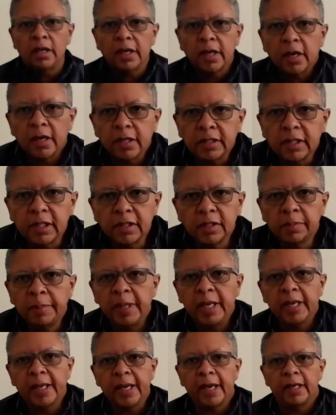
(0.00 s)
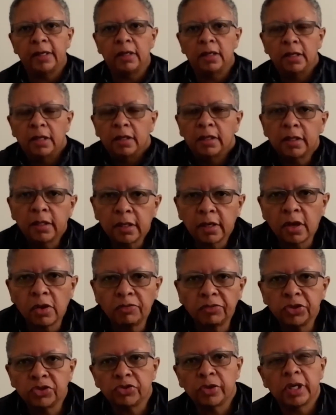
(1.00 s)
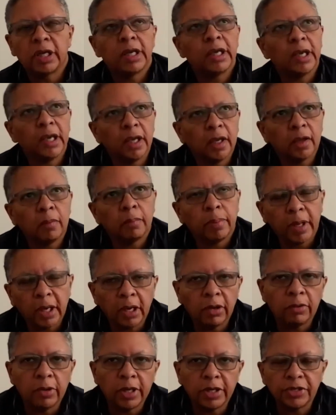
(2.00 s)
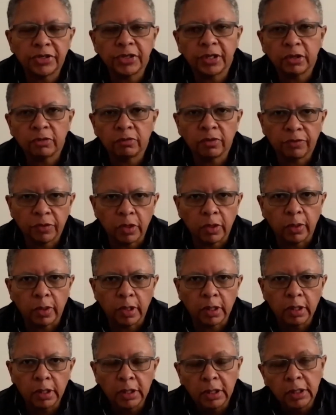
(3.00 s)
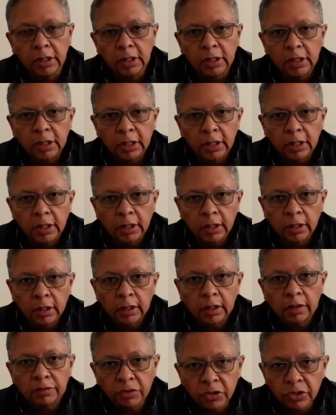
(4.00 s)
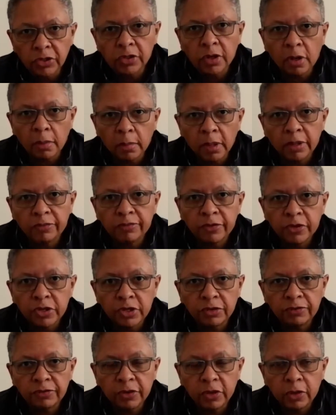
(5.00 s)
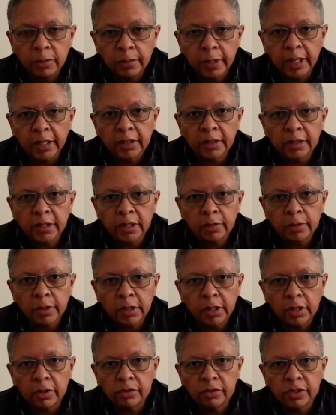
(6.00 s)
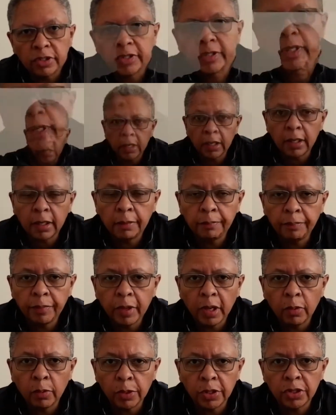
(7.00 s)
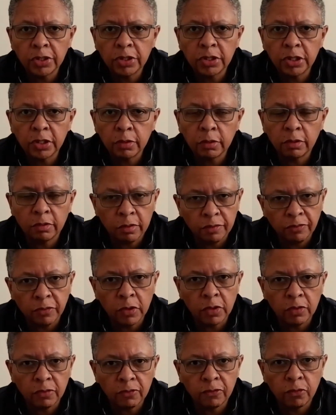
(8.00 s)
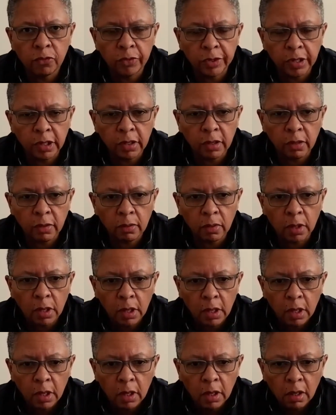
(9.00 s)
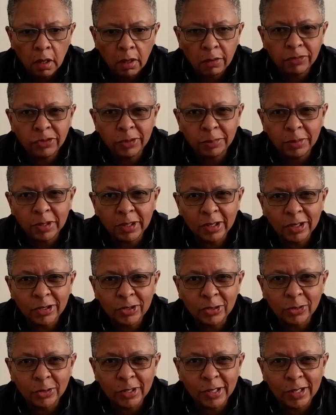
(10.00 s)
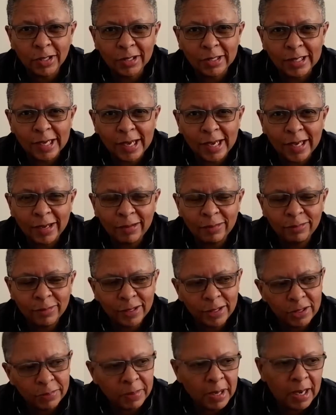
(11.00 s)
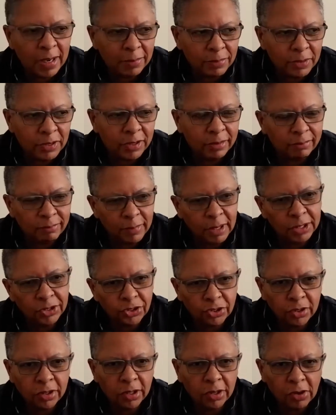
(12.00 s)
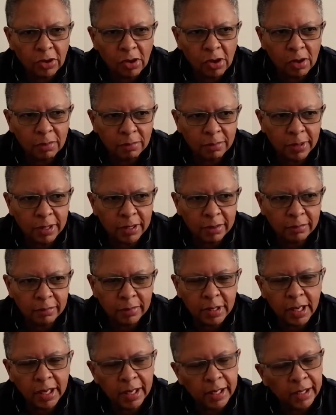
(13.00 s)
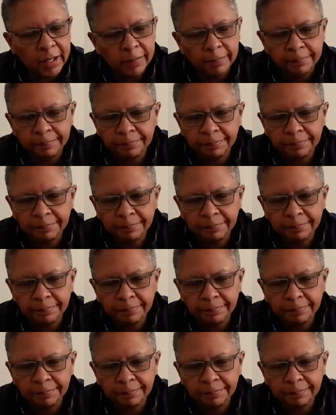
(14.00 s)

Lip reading: Guys, it's me again, the coffee drinking, pear eating reviewer. And I've just got my Fujifilm X-T100 set up. I want to do a review for you of something I saw the other day, which perhaps I shouldn't have got, but hey,